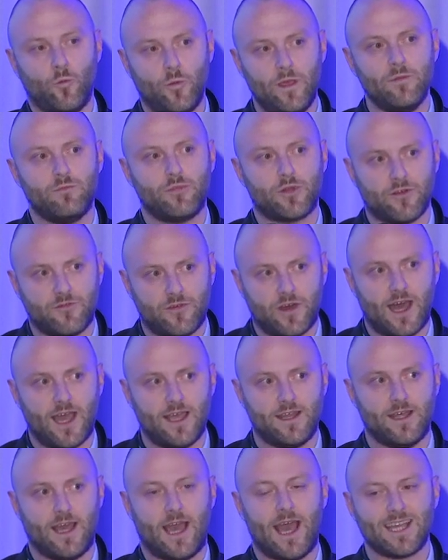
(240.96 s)
we
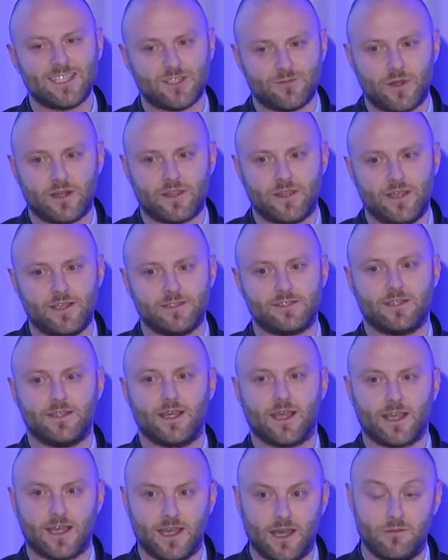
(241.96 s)
provide expertise
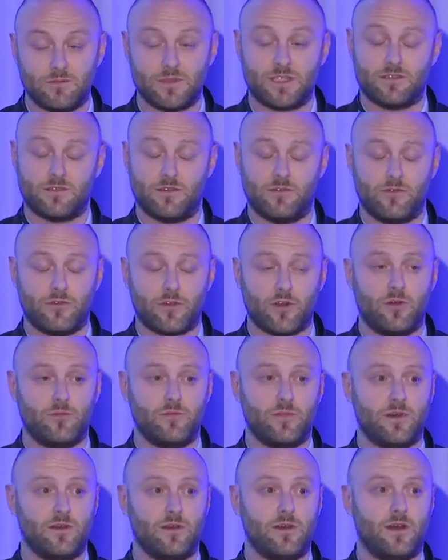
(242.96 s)
that comes
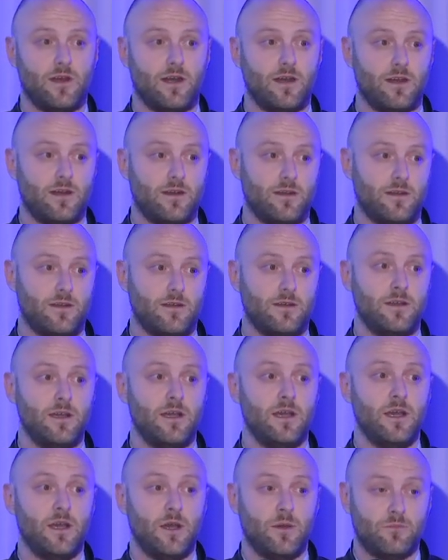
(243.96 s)
from
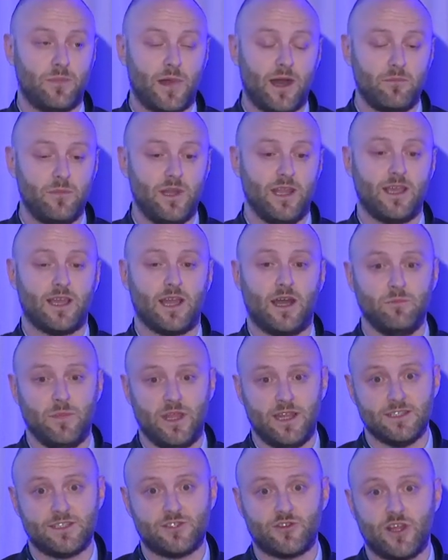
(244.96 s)
public
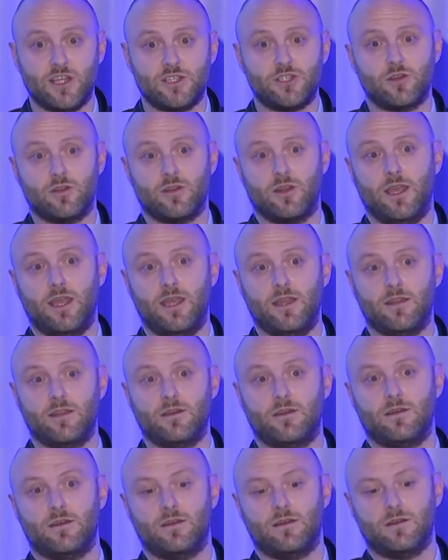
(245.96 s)
administration
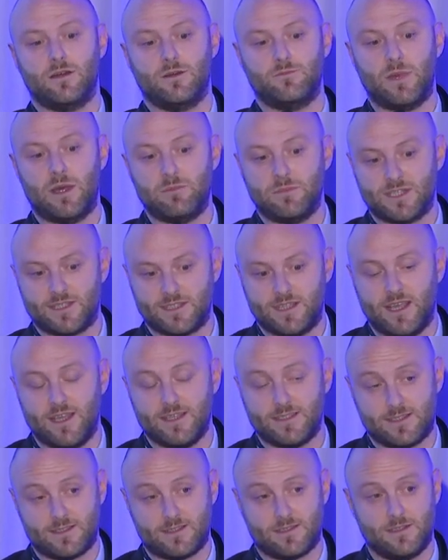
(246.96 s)
in member
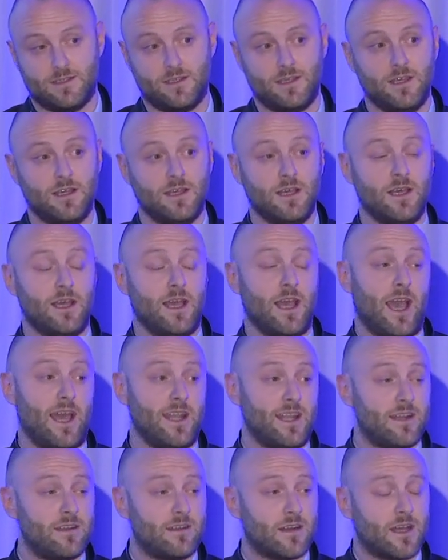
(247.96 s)
states.
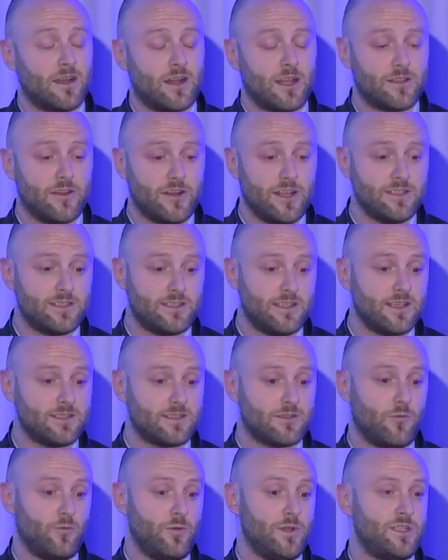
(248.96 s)
Another characteristic
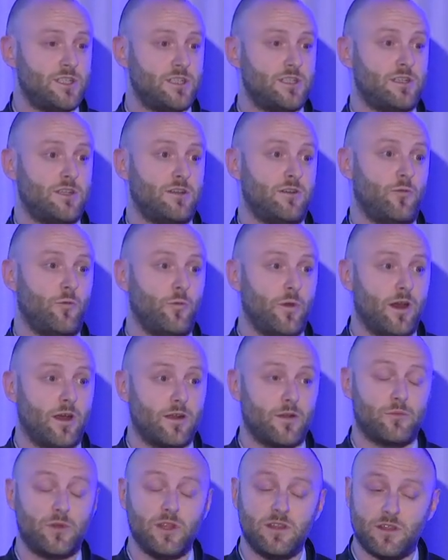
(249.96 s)
which we
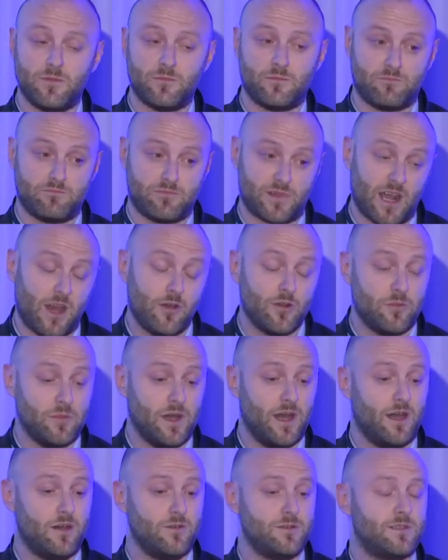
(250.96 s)
are pretty proud
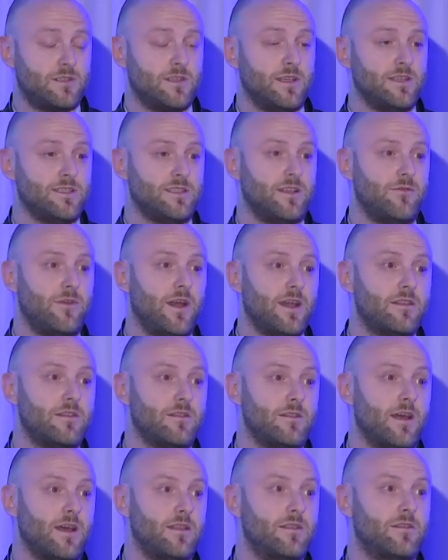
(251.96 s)
about is the fact
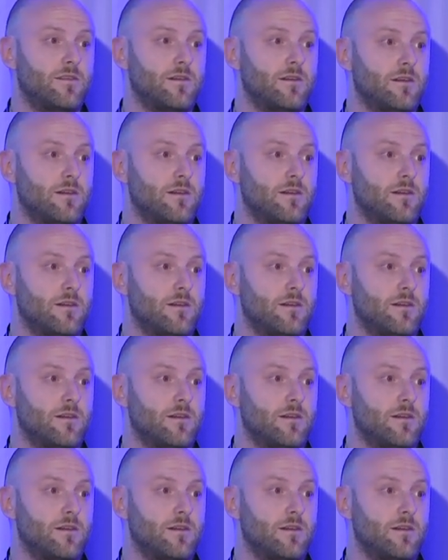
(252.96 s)
that